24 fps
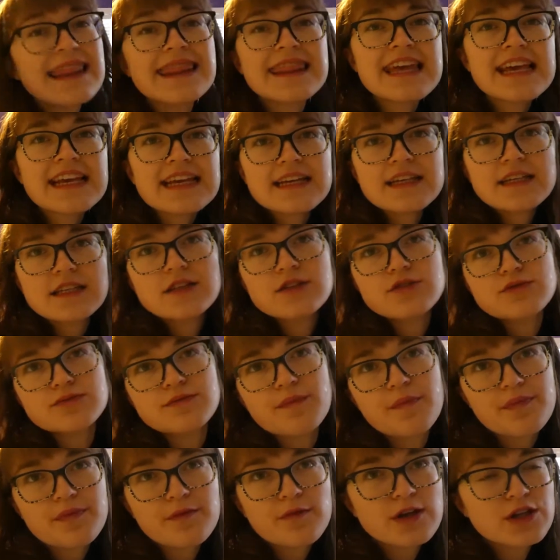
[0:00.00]
think
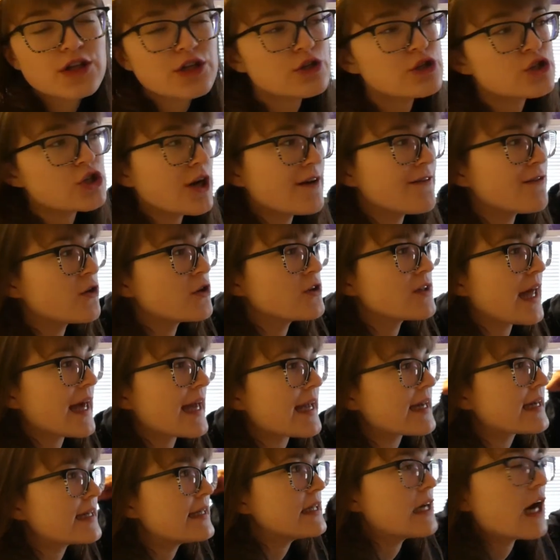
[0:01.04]
my new shovel,
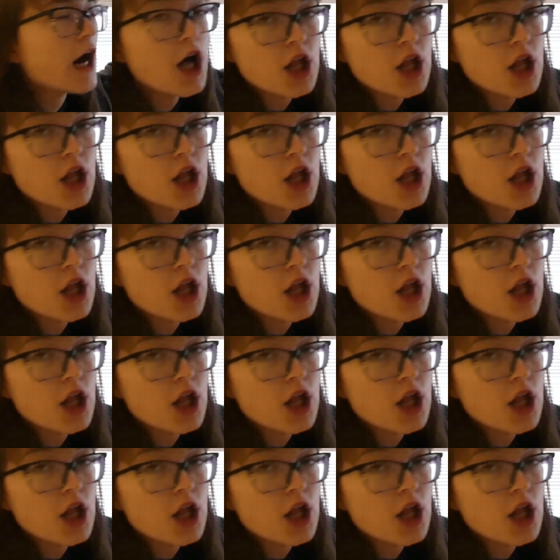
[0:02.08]
like,